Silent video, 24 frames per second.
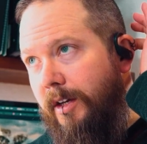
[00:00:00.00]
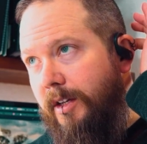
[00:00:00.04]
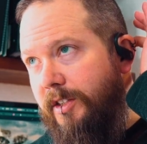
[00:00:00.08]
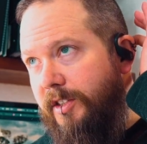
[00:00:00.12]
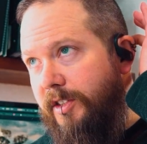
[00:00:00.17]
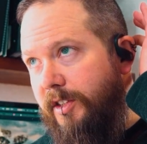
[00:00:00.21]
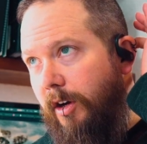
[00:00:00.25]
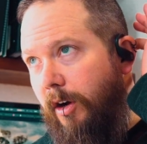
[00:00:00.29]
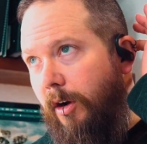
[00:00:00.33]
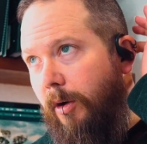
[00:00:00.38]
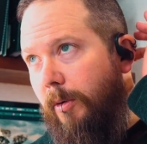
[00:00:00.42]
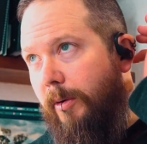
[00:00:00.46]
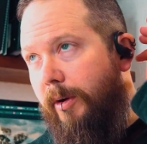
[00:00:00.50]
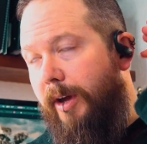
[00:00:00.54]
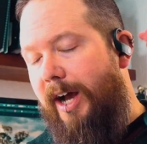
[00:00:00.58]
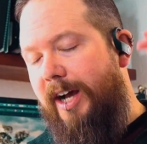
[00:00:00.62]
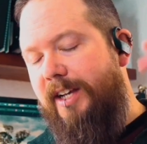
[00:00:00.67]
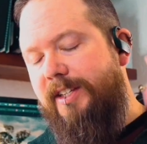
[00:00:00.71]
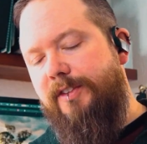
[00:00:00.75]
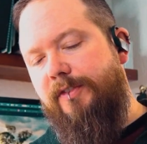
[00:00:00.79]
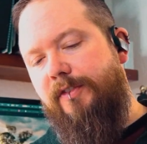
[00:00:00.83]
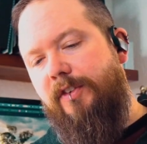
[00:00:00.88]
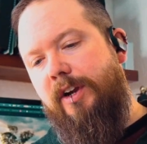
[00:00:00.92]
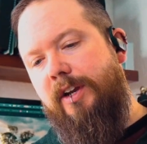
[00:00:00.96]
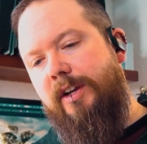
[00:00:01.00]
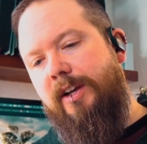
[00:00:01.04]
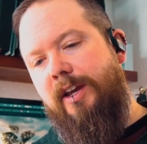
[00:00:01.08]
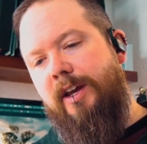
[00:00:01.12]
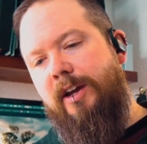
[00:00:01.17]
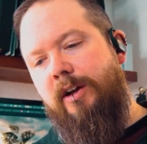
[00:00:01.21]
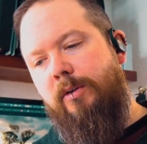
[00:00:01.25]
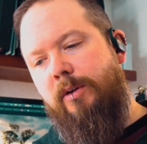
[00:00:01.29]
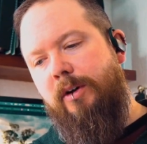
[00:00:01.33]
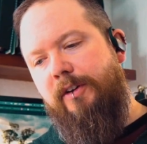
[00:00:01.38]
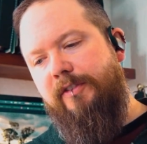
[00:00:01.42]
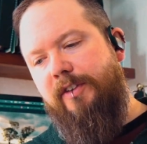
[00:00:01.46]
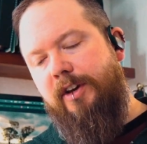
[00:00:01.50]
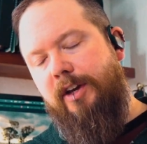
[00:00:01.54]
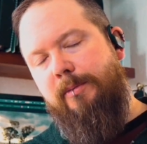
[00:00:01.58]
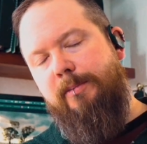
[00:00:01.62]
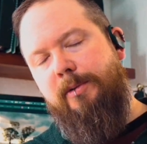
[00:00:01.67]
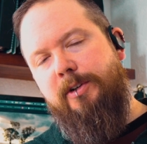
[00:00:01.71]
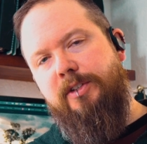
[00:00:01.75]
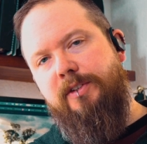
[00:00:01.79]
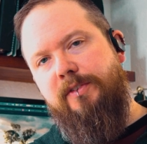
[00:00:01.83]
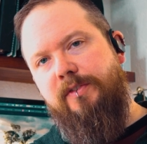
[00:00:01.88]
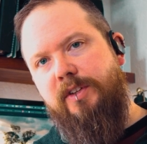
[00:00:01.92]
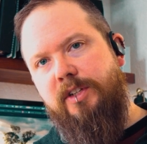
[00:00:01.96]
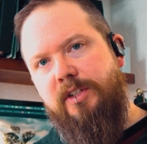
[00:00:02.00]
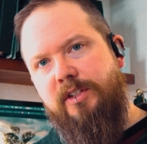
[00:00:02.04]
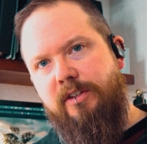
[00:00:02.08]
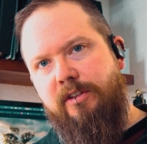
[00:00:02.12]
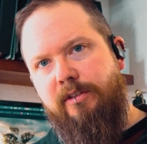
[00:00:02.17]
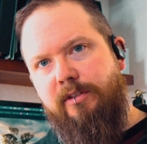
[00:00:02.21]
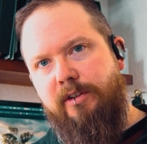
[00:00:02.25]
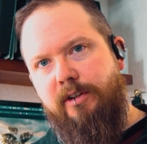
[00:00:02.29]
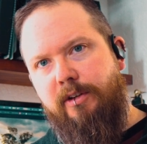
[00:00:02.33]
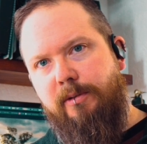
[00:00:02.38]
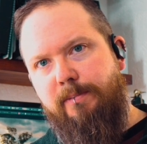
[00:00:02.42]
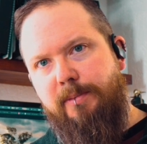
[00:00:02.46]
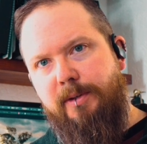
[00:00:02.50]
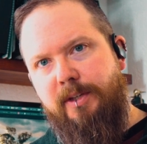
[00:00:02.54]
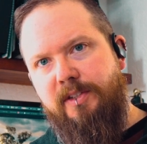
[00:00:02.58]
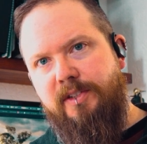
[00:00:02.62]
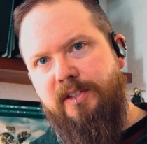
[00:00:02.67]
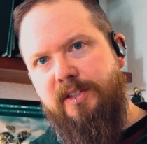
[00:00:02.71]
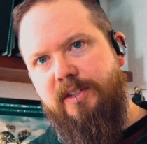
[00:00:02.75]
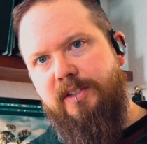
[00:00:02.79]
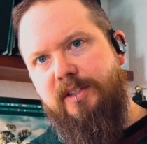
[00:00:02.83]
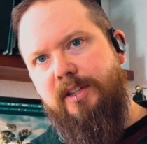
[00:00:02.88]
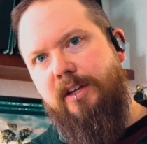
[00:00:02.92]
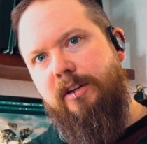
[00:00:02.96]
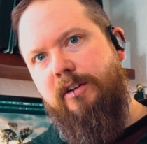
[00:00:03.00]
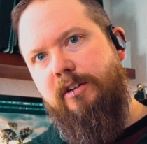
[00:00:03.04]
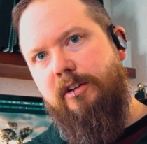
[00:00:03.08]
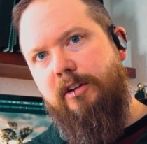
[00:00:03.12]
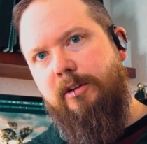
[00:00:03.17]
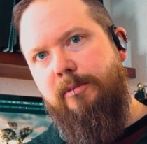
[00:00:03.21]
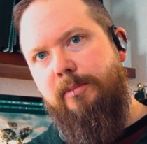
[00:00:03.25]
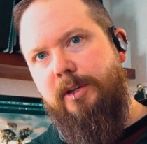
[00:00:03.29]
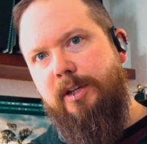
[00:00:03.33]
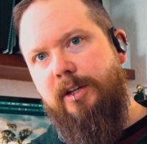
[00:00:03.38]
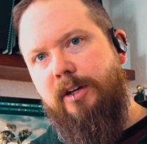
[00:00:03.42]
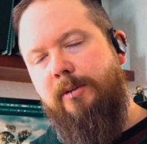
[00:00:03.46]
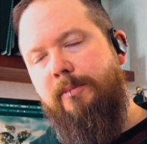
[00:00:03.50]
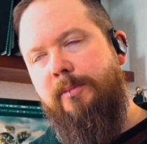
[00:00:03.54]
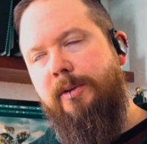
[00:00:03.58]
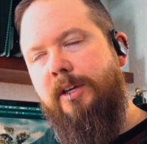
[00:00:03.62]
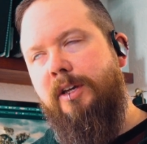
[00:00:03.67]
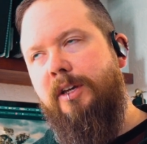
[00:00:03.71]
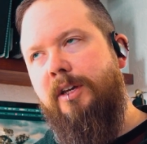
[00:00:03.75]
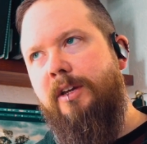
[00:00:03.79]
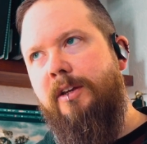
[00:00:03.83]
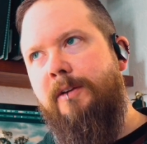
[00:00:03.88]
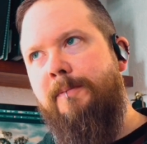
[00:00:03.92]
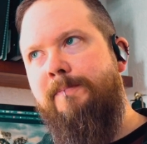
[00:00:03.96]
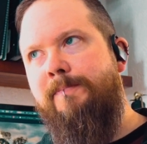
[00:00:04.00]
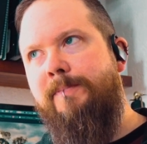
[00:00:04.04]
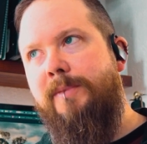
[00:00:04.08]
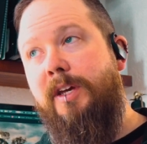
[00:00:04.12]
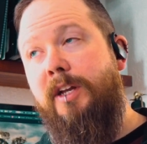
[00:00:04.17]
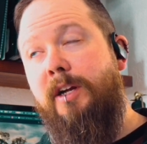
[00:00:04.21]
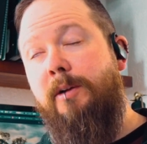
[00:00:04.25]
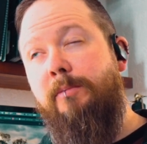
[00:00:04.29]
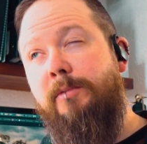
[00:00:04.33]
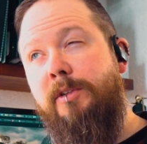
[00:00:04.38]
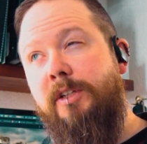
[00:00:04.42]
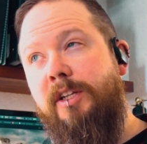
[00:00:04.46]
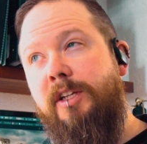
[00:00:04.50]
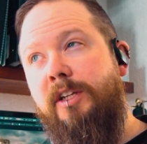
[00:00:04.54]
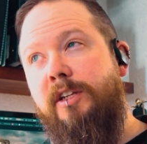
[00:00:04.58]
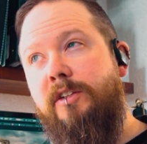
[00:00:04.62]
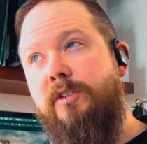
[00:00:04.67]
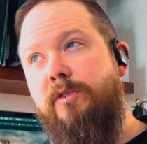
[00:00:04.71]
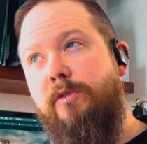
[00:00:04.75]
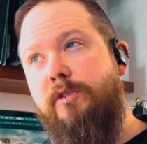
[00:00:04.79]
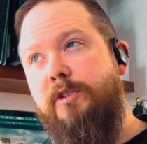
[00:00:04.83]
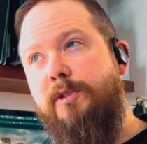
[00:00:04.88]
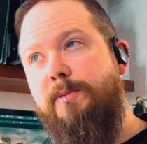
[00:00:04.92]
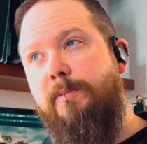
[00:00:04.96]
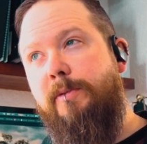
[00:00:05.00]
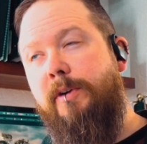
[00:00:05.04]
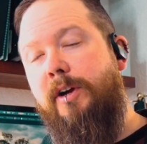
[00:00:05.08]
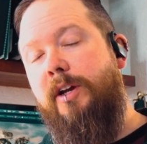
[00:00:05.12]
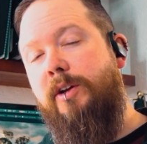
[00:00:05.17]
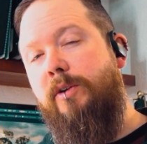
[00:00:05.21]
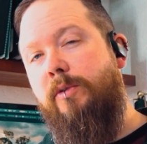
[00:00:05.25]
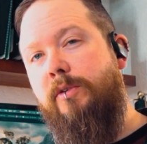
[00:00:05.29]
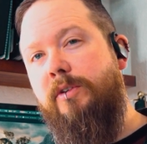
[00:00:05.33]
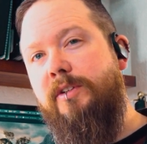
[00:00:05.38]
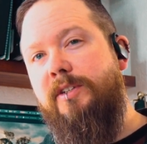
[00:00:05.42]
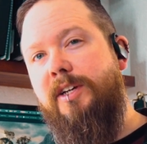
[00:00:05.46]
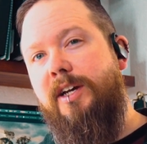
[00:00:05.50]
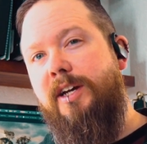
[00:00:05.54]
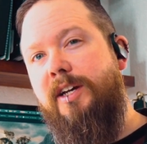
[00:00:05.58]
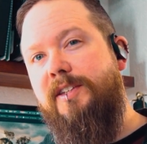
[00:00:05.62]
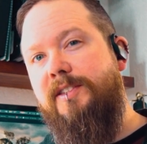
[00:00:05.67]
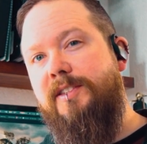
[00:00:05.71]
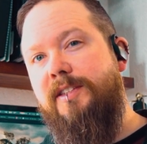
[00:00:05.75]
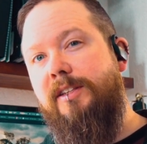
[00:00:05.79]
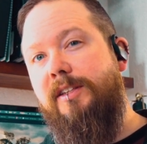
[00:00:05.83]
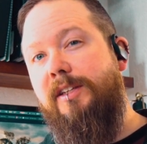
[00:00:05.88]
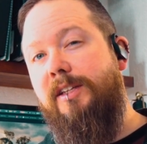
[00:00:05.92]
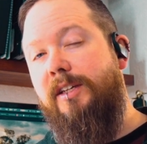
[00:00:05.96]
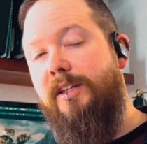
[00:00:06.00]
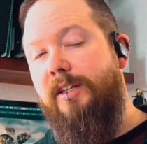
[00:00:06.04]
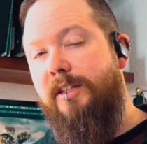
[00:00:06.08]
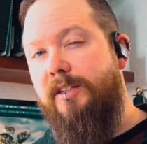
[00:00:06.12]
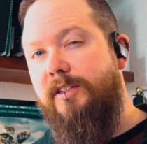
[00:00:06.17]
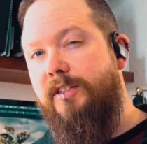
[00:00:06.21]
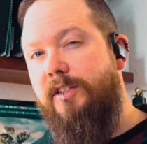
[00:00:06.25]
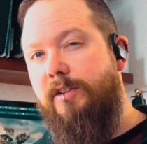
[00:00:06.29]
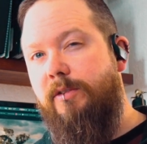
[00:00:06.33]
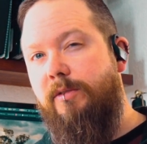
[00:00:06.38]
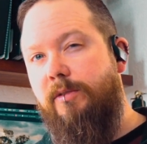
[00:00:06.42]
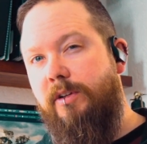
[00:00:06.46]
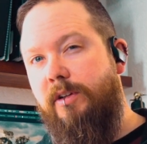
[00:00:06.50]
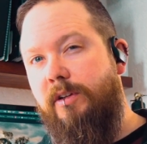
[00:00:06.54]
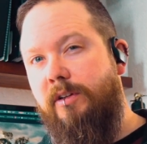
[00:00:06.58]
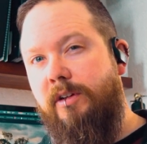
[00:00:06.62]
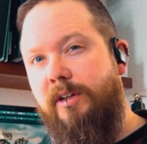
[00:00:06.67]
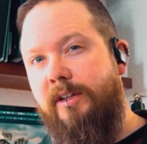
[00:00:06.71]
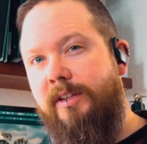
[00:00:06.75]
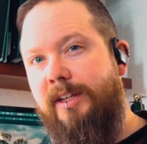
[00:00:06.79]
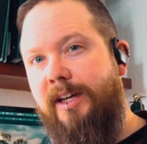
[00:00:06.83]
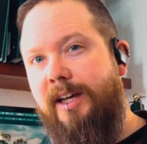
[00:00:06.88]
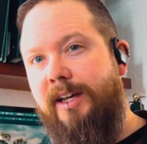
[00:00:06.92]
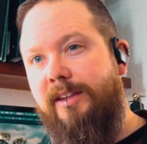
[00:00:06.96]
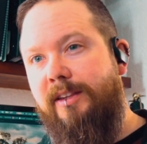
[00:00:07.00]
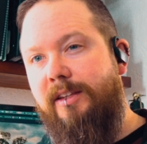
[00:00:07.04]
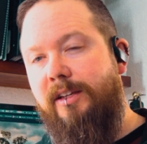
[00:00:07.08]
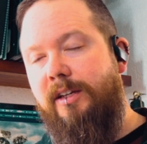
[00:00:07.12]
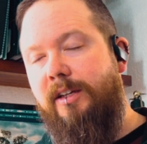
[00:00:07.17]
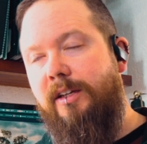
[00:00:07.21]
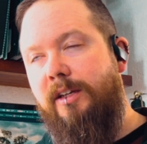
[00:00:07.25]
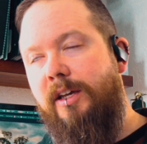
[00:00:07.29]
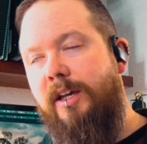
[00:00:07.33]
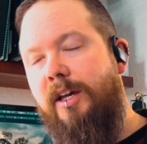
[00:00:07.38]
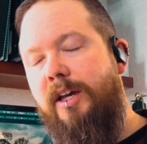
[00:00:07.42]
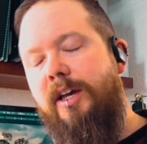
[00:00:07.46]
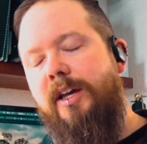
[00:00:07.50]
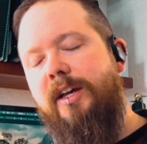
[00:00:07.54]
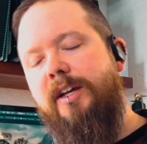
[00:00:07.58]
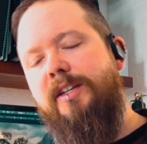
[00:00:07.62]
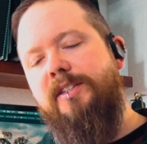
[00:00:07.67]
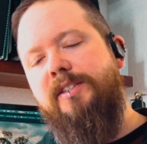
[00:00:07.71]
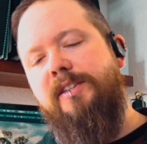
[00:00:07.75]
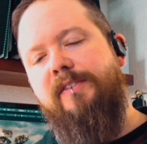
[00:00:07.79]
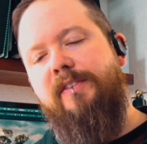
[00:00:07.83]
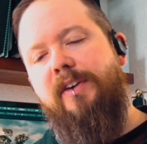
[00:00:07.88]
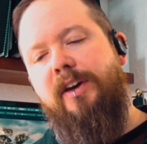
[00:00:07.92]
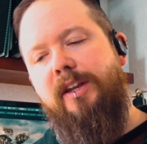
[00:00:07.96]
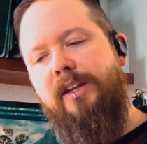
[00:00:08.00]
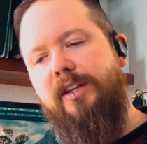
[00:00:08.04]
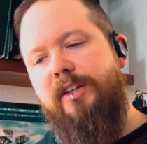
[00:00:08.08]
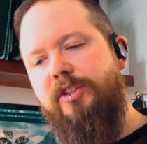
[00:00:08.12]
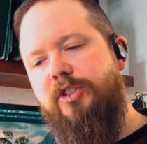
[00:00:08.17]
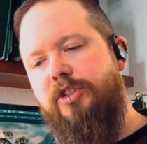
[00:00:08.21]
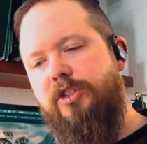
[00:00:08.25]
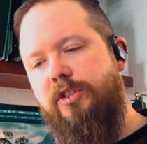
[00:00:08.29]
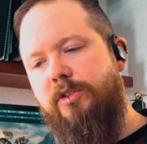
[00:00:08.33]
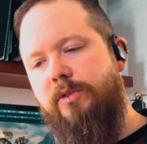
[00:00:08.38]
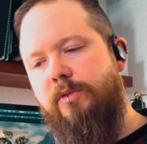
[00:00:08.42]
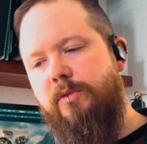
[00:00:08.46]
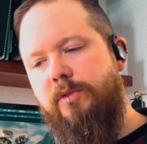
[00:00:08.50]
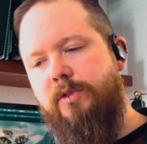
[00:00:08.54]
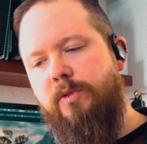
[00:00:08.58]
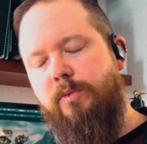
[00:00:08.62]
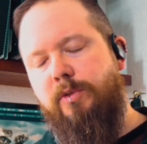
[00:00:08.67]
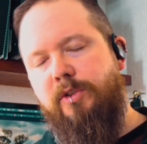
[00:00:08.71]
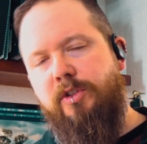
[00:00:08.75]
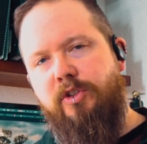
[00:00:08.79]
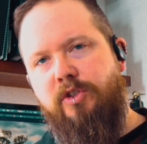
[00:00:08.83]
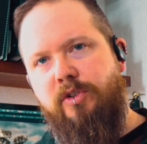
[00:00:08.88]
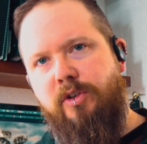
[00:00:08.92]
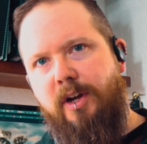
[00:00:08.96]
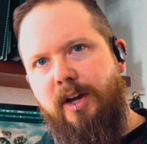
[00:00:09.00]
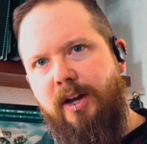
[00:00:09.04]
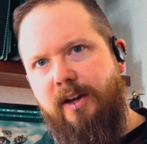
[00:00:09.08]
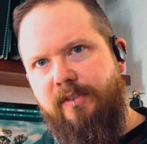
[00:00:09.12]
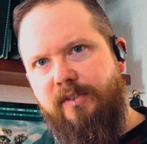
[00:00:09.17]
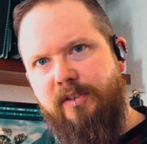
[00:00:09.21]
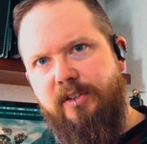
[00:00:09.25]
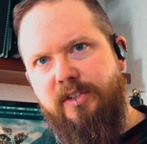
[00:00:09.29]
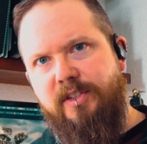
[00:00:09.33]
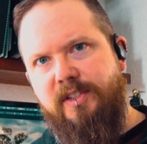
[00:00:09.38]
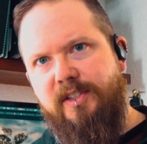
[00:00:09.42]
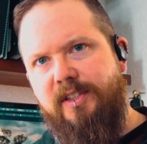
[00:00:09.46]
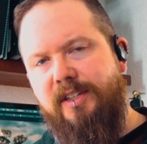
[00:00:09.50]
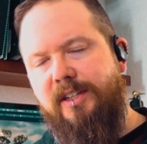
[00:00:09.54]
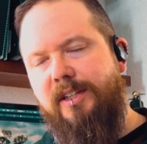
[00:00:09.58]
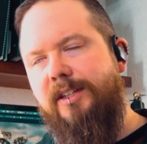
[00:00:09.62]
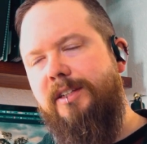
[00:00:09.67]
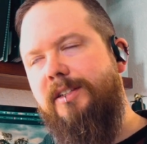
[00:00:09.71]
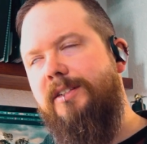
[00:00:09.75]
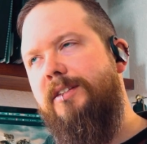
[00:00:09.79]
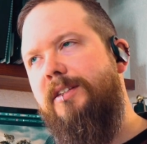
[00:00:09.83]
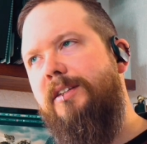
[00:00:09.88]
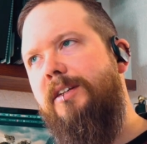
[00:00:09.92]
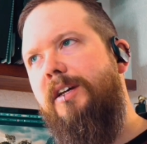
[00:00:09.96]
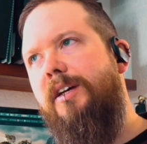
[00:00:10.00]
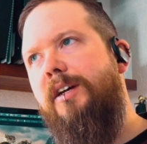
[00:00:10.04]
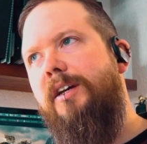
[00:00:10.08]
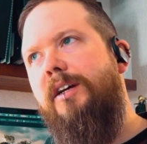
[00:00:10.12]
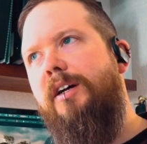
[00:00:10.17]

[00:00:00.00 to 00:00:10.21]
So as of right now, I've got a bunch of interior pieces that are going to be coming in, and I'm leaning towards prioritizing the interior on that thing because I've got issues with the driver's seat.